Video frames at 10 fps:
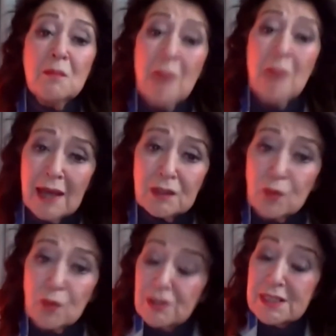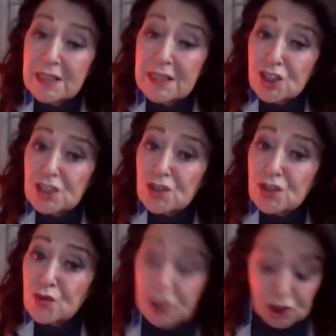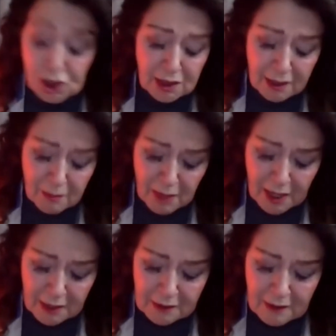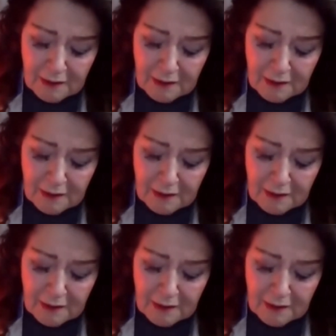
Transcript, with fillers: a man, whereas ish is traditionally a man.